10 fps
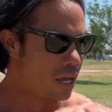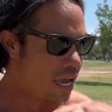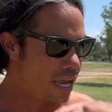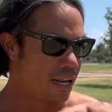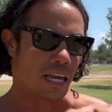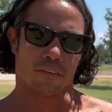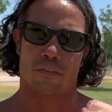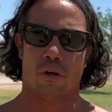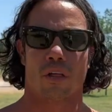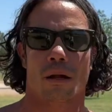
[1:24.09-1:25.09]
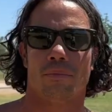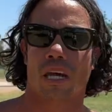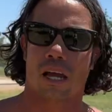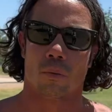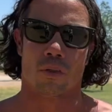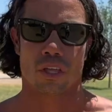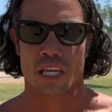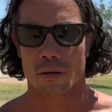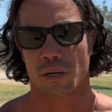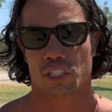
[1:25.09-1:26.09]
And I can feel that I'm tight
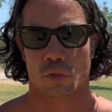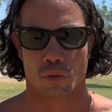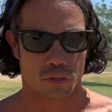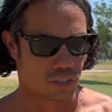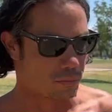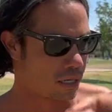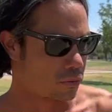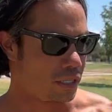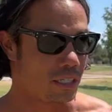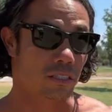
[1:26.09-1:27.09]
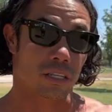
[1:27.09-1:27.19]
within my shoulders and my wrists,